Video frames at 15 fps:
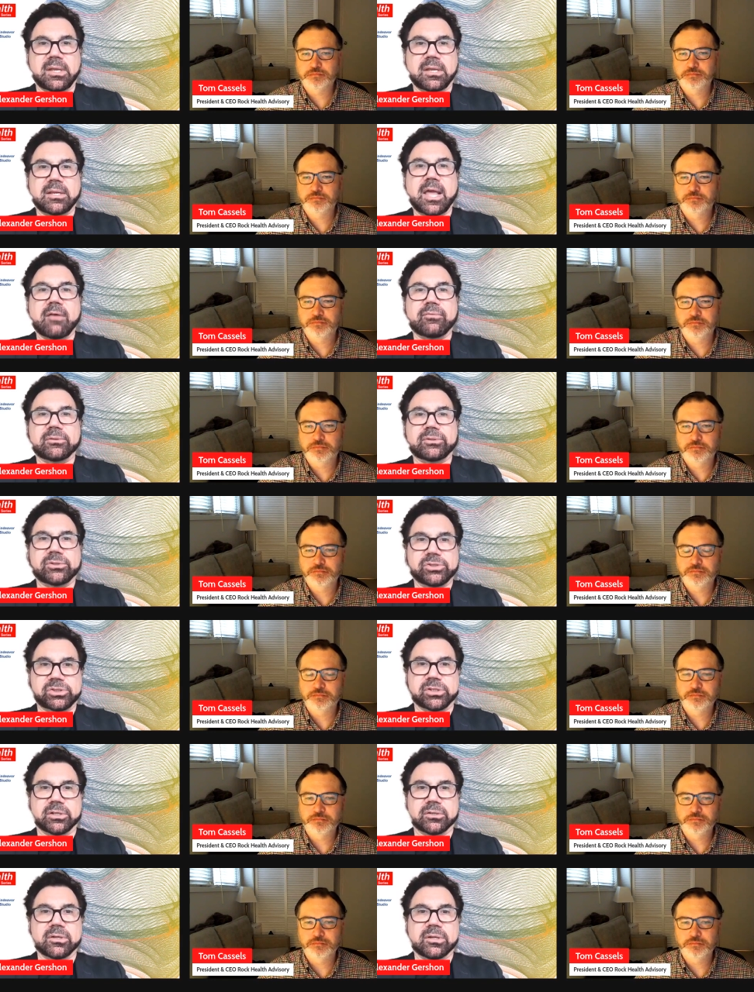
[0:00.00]
Speaker 1: in
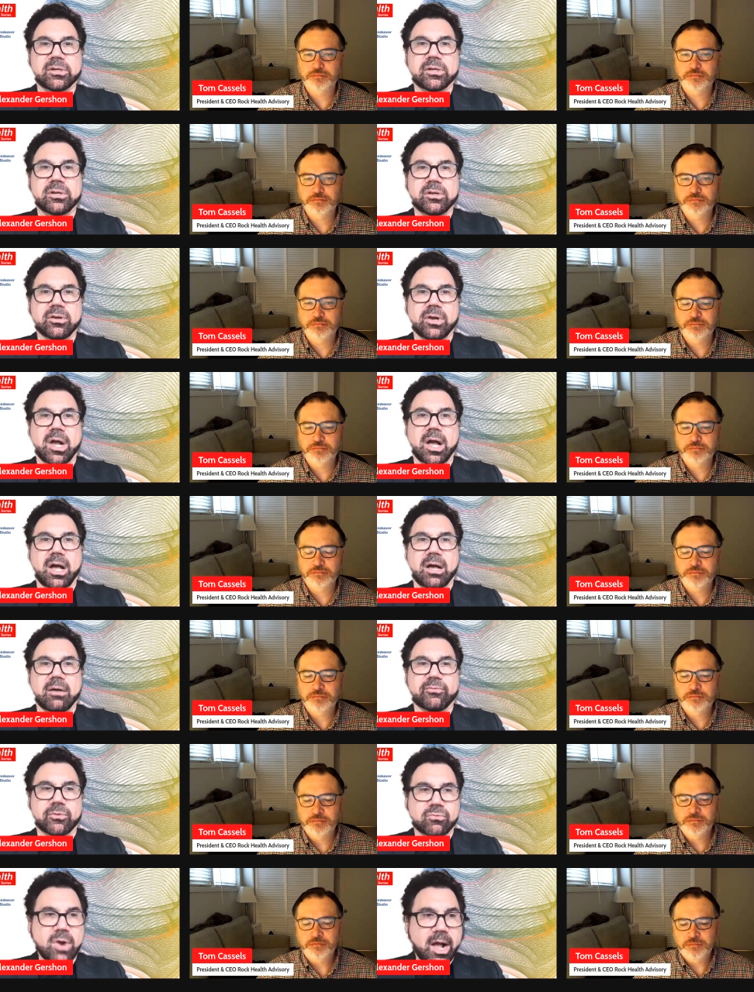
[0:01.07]
evolution um,
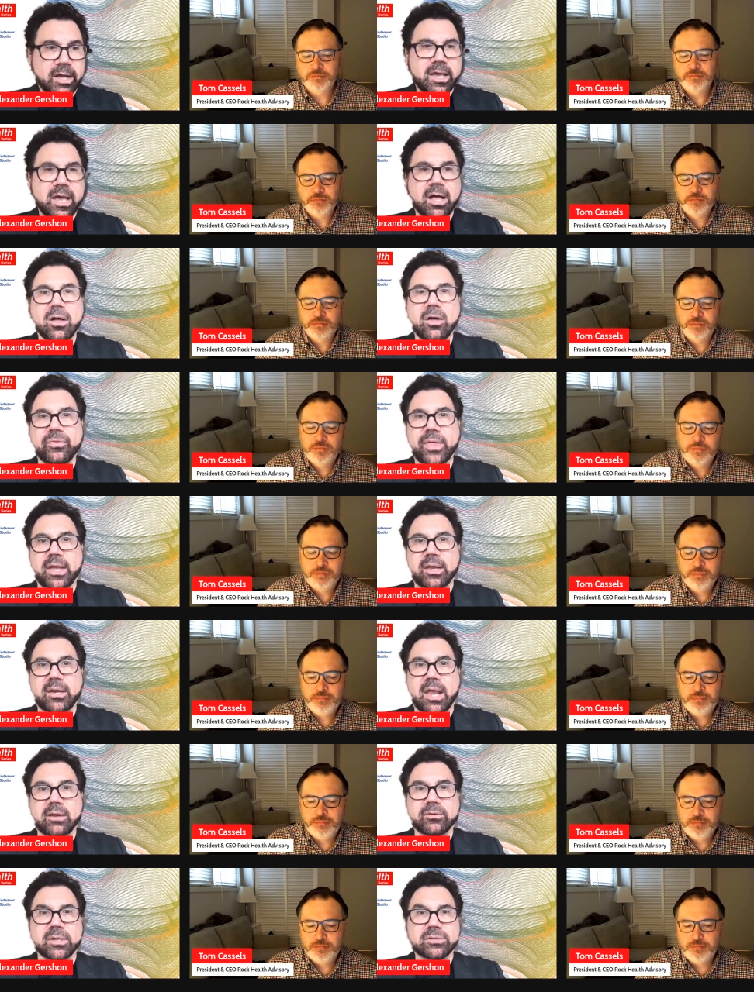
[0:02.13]
for Rock Health and,
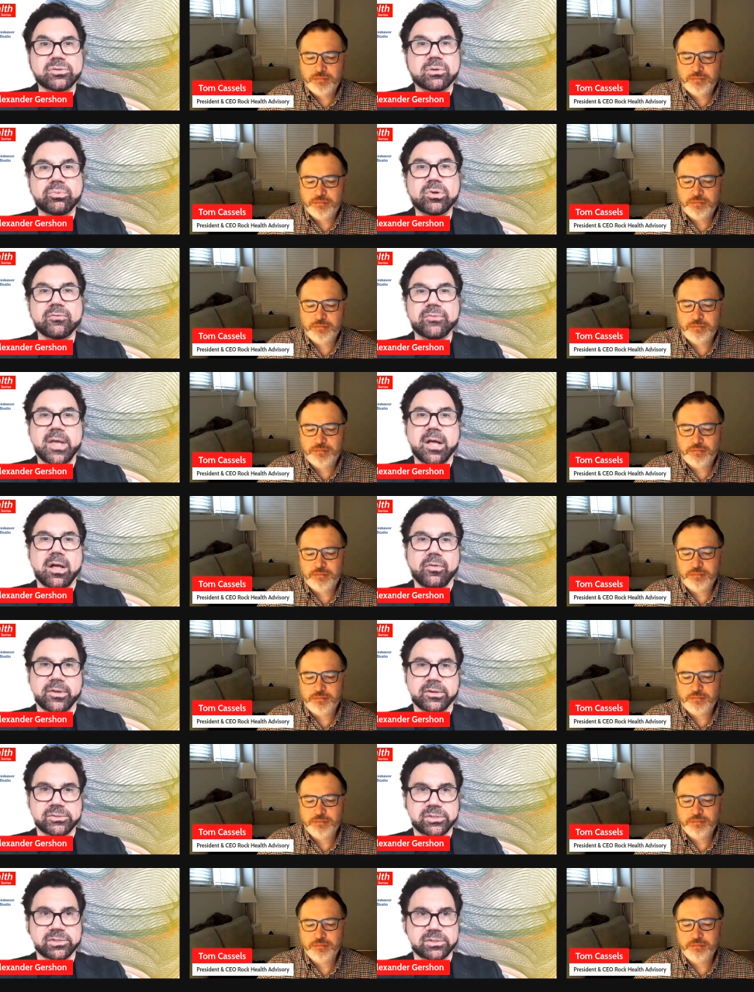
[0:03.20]
and, to improve the
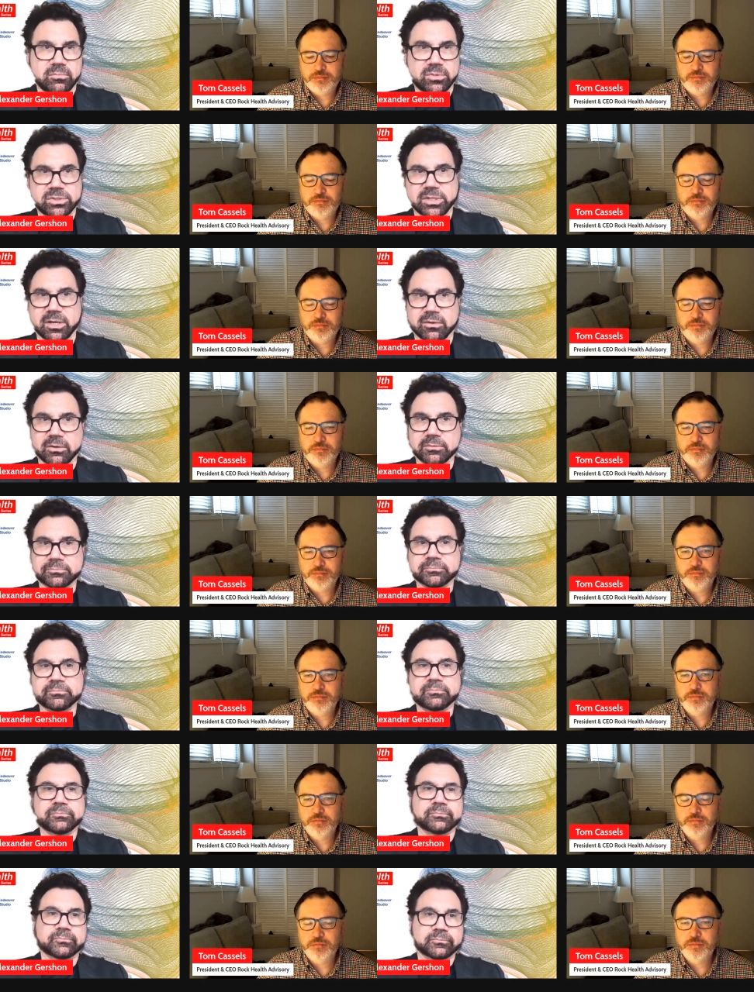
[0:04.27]
healthcare system in general?
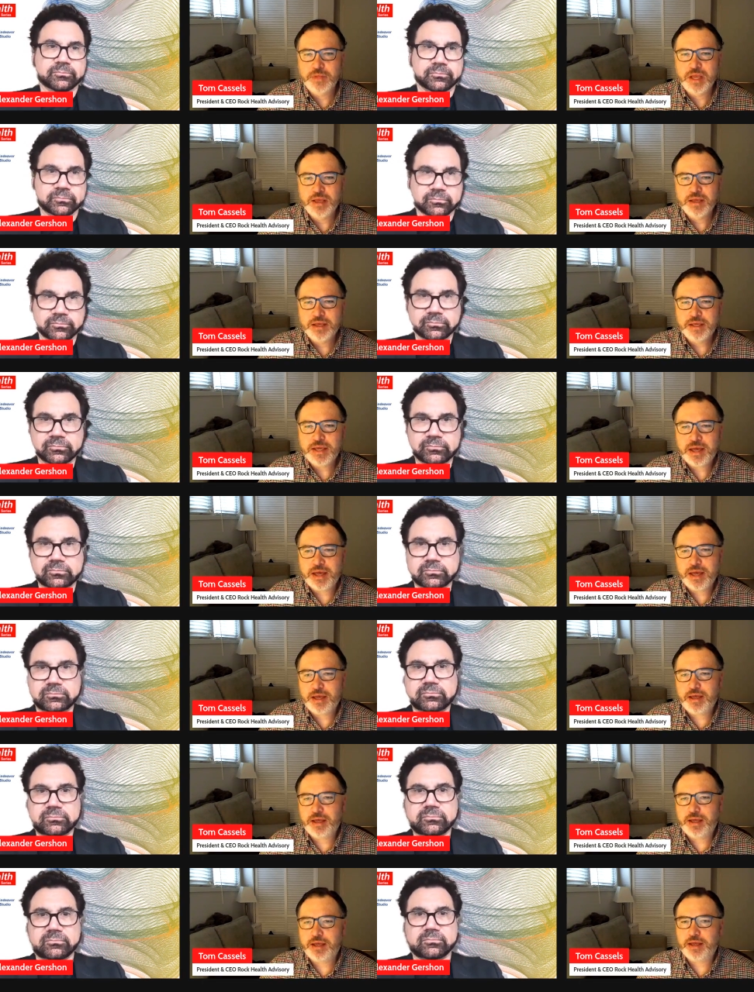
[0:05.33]
Speaker 2: Yeah.
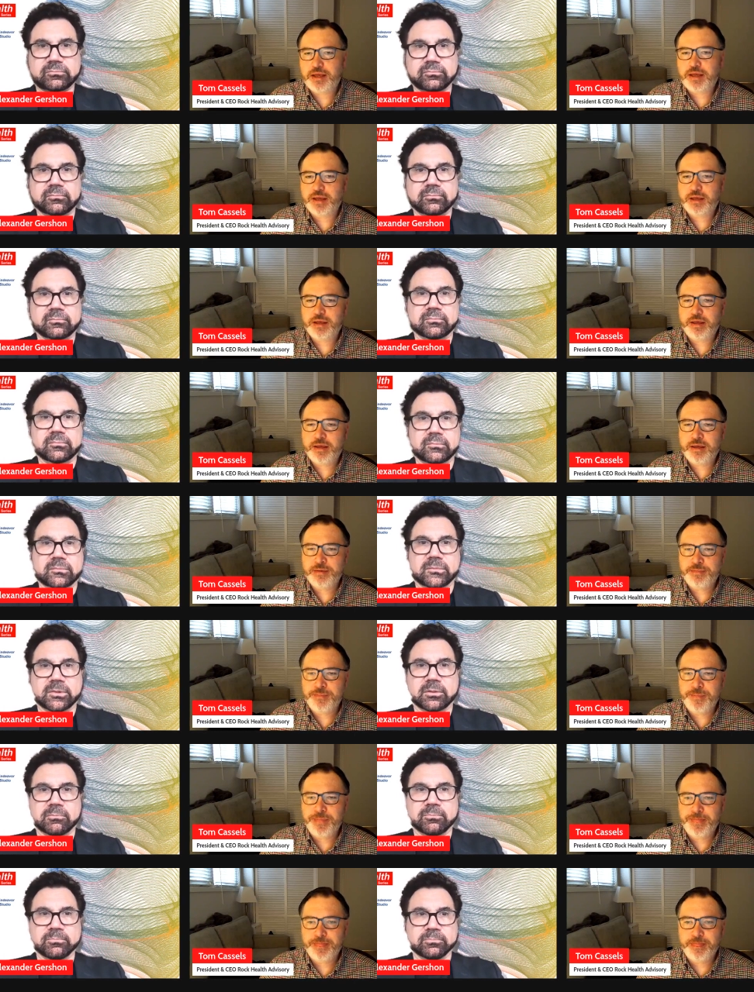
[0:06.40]

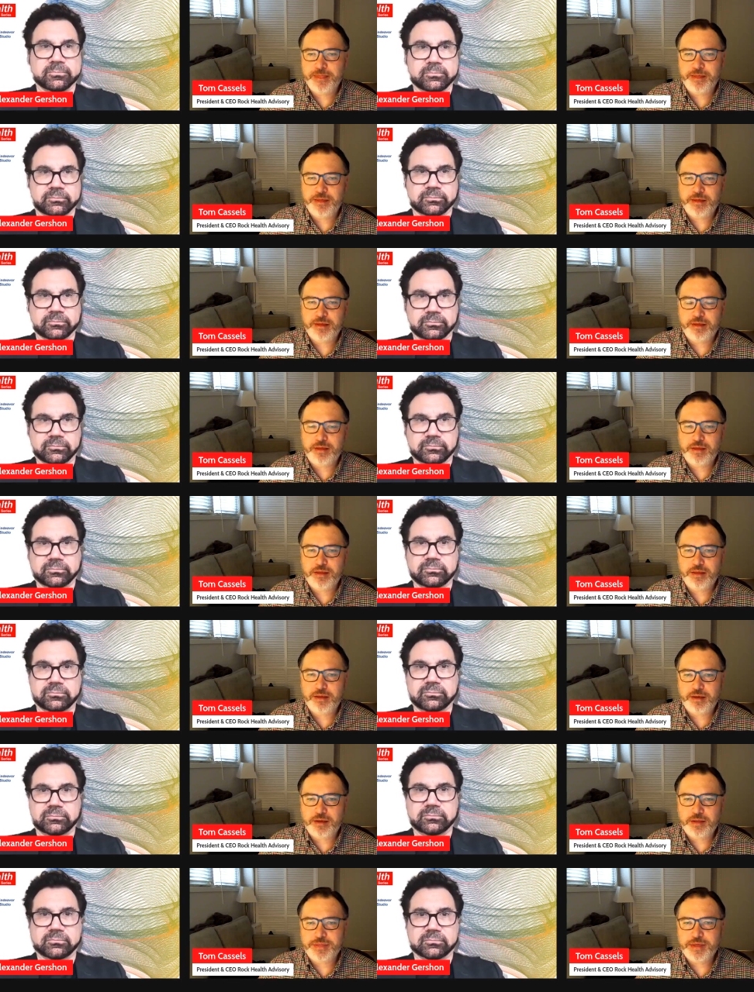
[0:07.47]
Um,
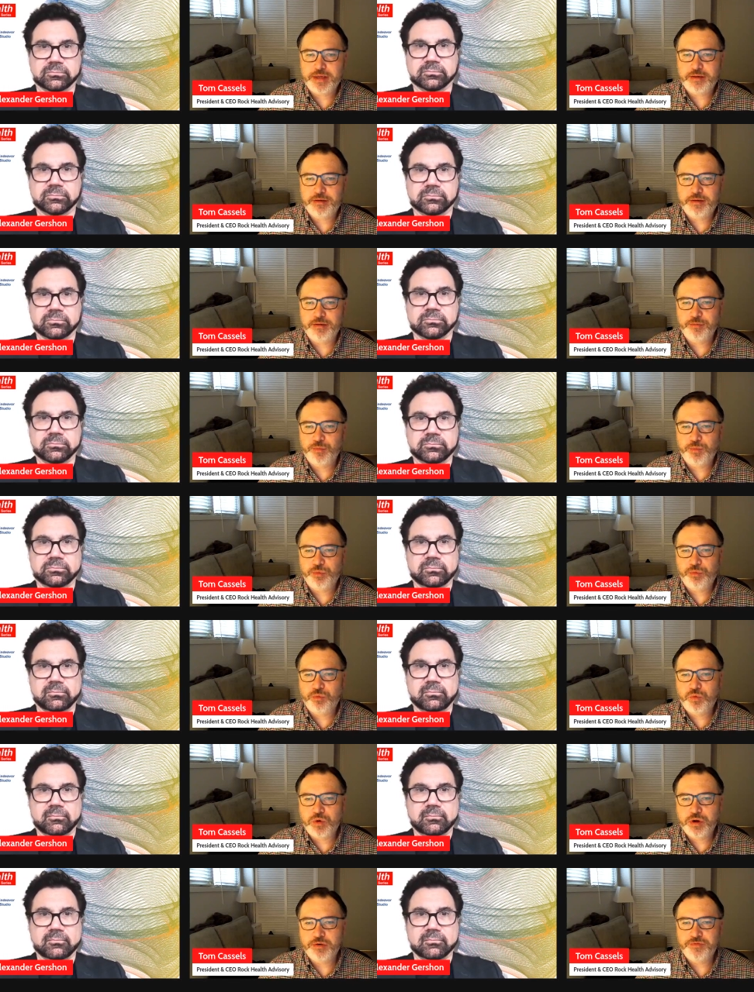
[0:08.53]
I think
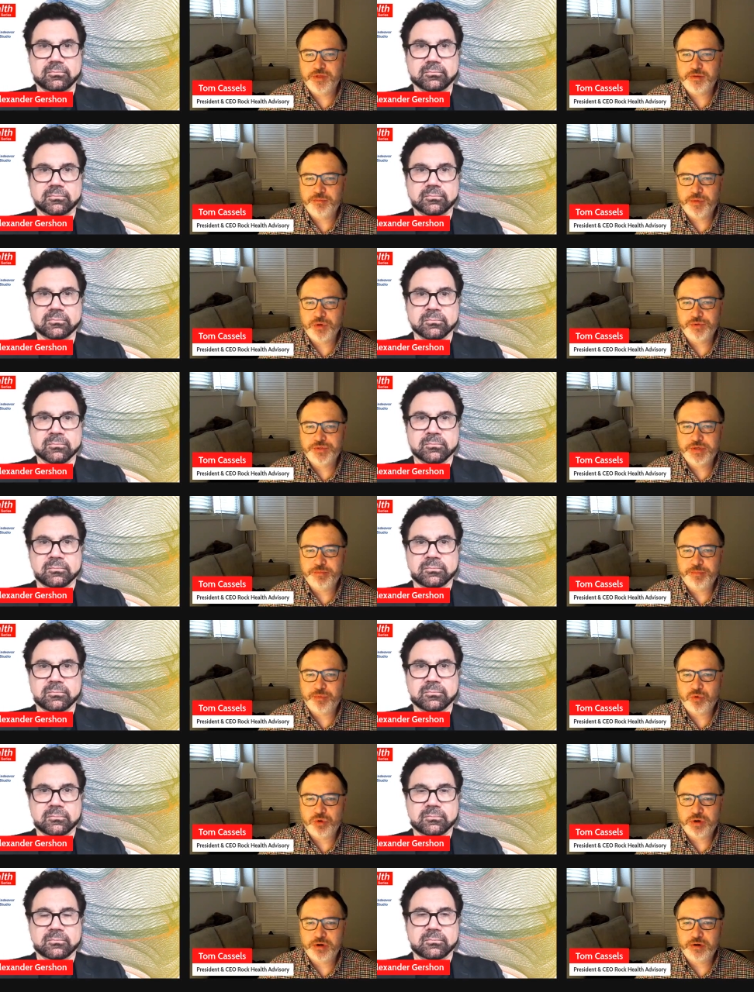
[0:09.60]
one of the most
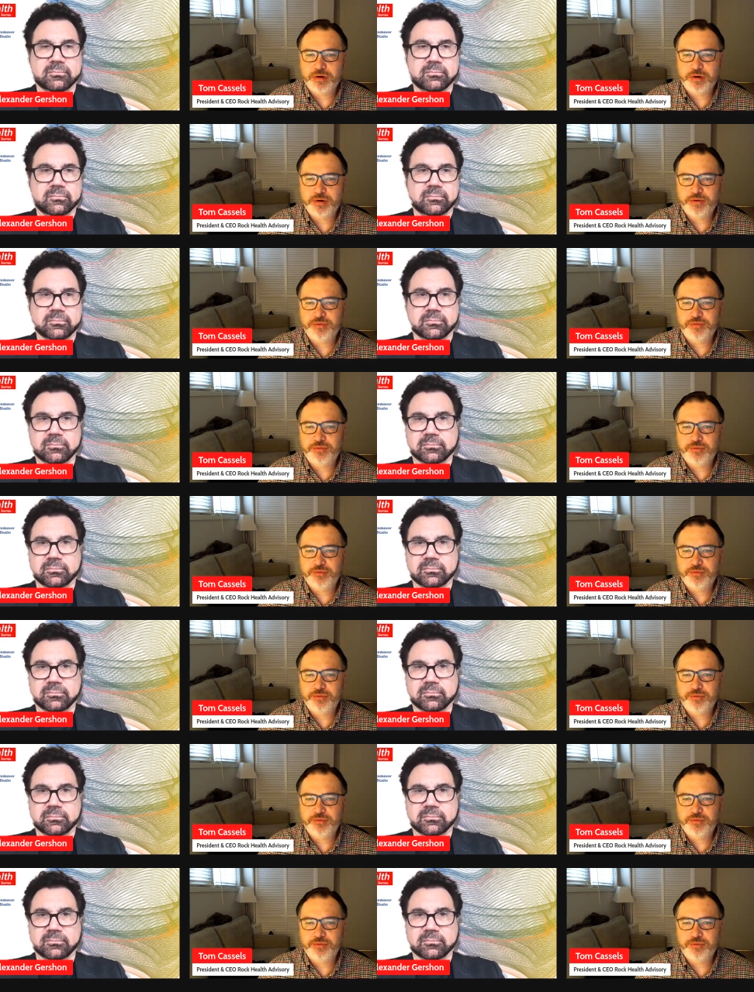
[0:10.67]
important